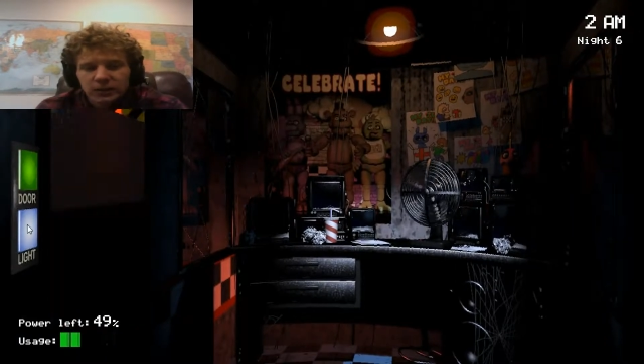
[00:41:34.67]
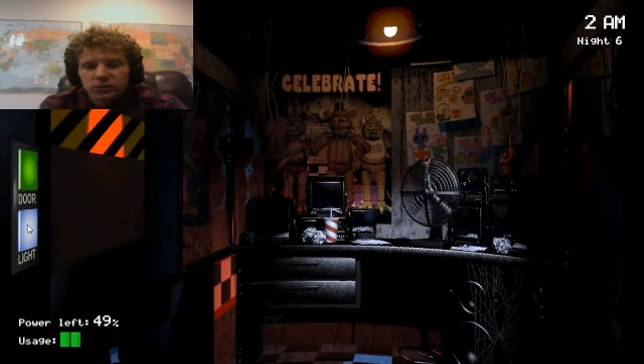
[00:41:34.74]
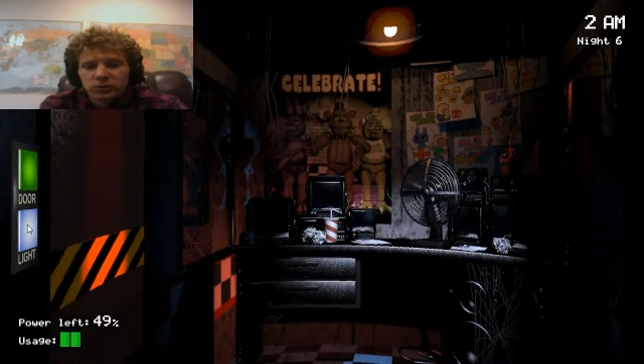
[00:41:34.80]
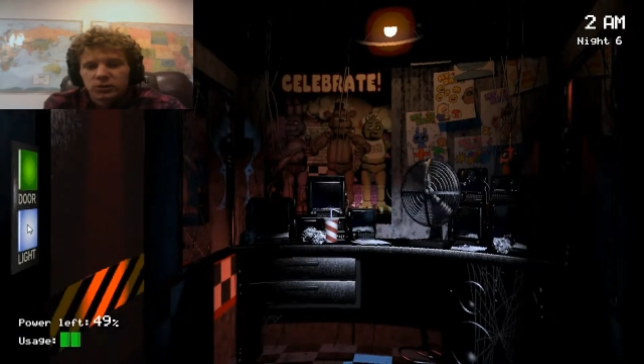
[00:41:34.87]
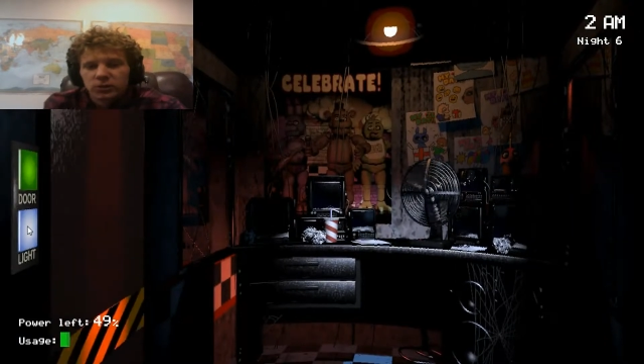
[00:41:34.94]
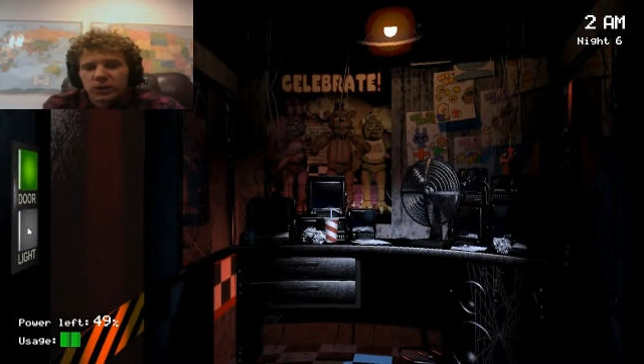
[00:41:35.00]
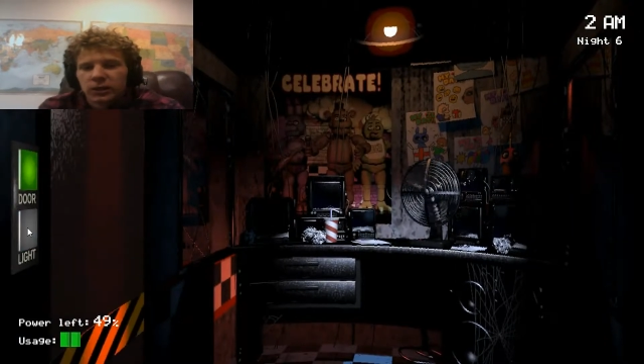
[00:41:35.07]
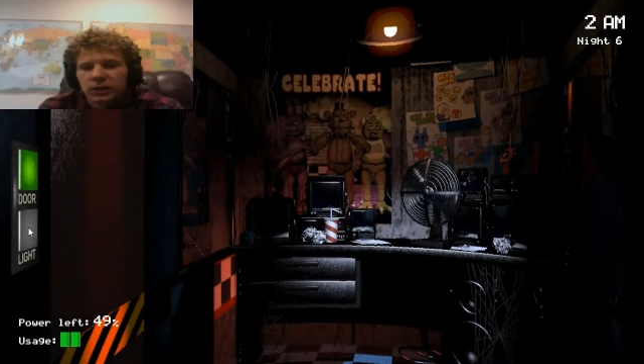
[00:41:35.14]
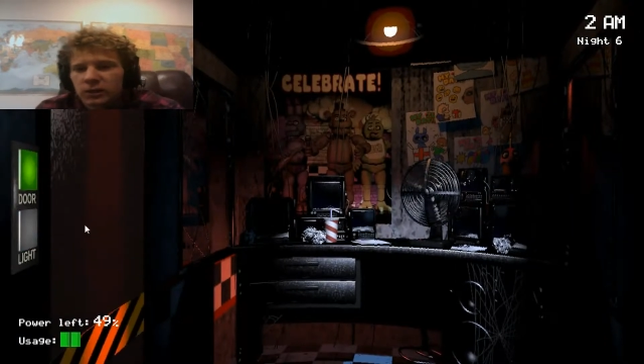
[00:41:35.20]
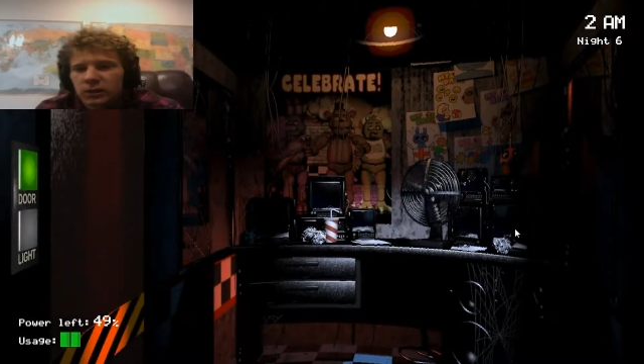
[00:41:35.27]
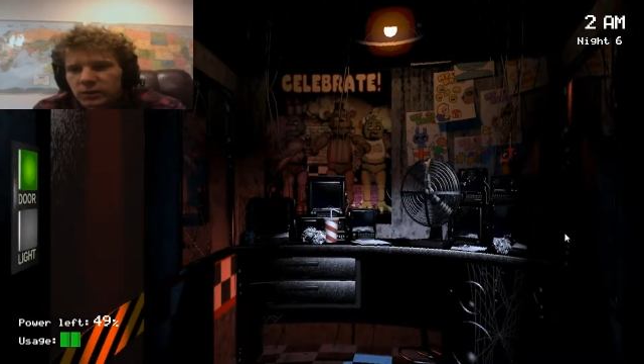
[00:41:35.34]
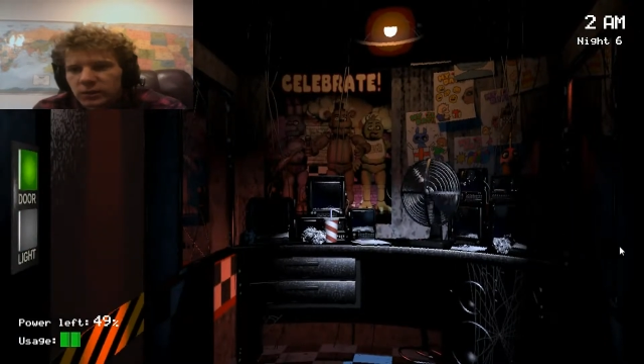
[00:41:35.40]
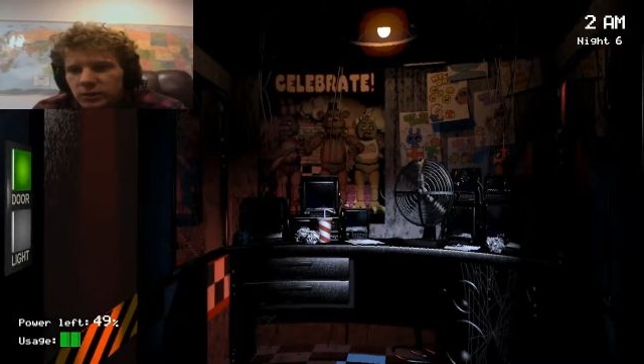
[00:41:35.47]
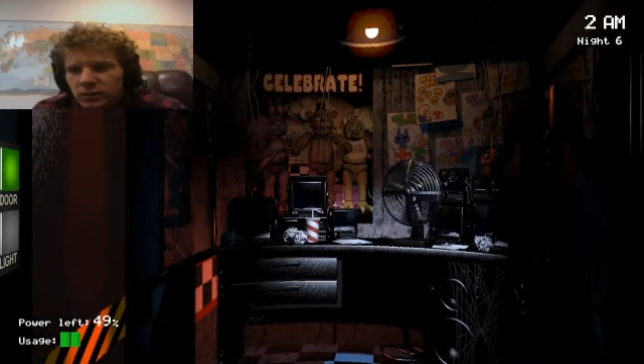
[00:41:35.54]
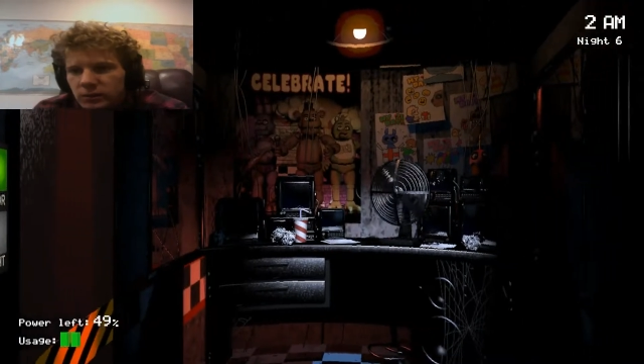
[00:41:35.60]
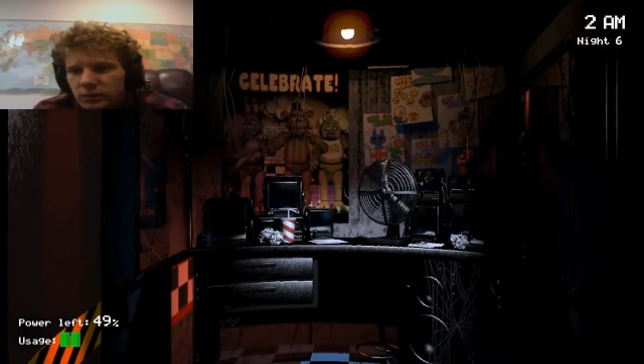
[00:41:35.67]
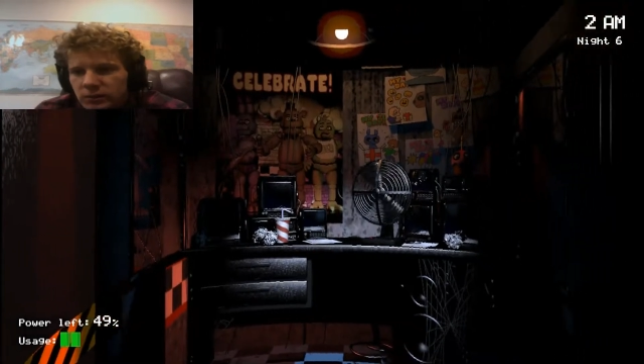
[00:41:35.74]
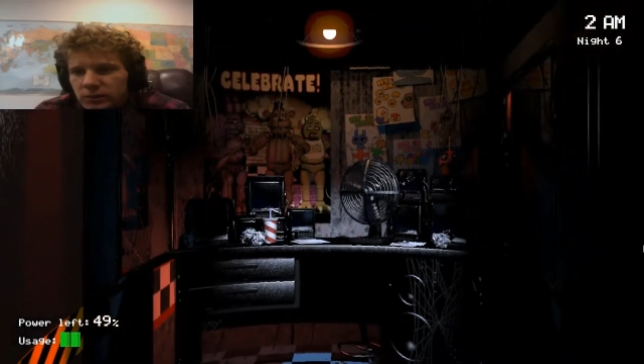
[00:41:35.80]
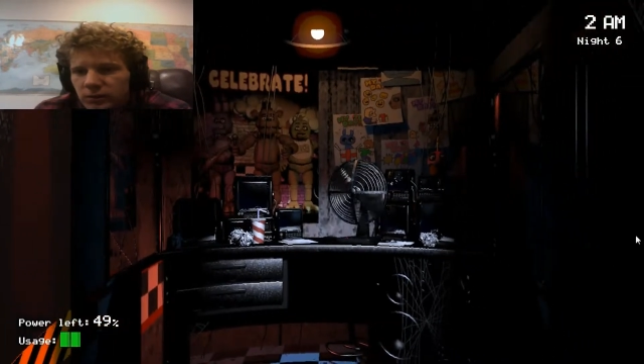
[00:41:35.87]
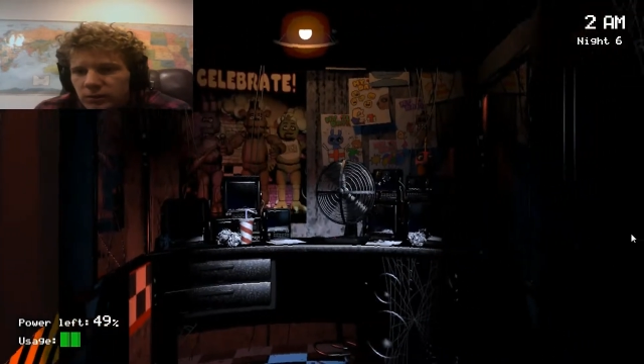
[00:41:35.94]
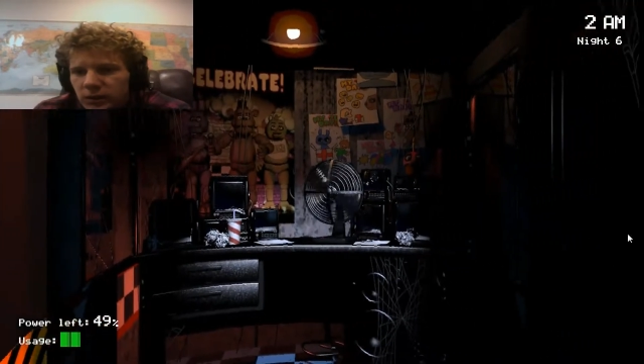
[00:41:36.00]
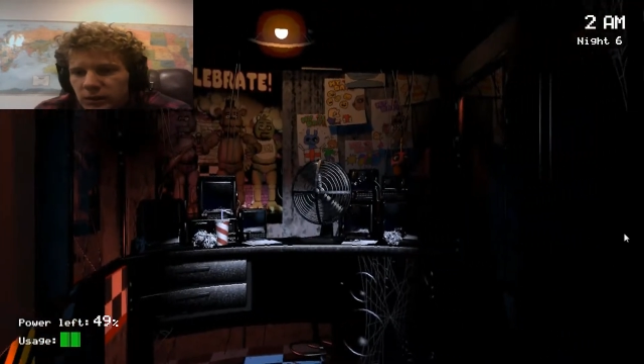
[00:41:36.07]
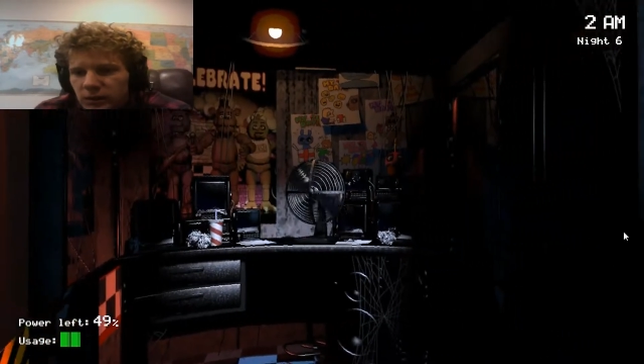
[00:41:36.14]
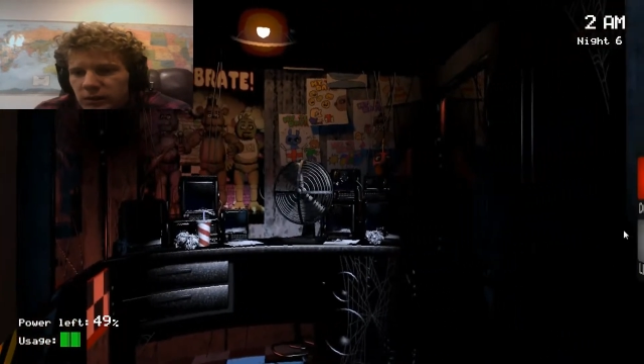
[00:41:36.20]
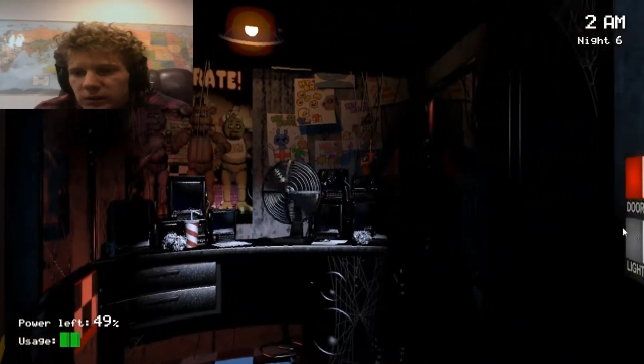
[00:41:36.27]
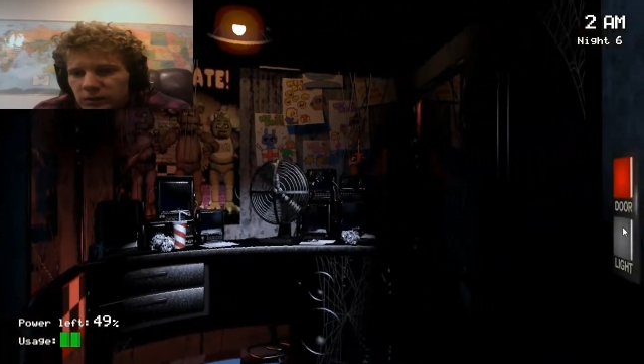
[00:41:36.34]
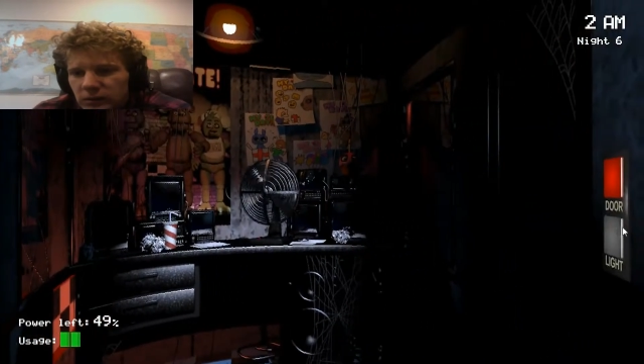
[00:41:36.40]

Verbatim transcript: close the door. Close the door.